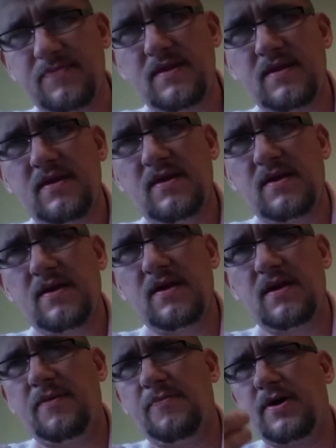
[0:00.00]
it.
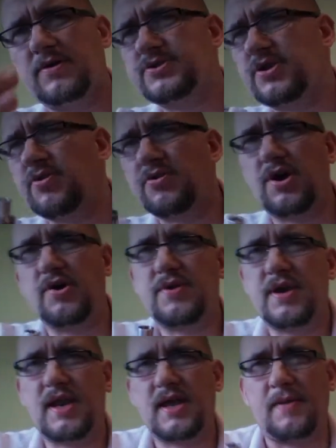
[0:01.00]
A brown sugar
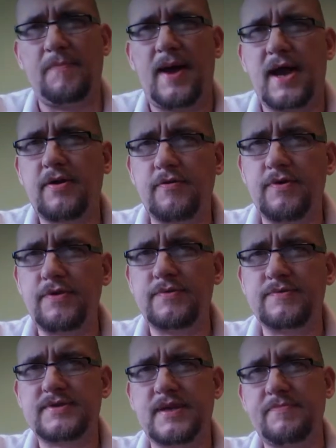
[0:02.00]
coconut, like a
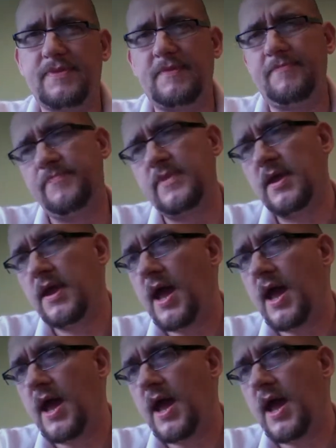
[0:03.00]
macaroon or something.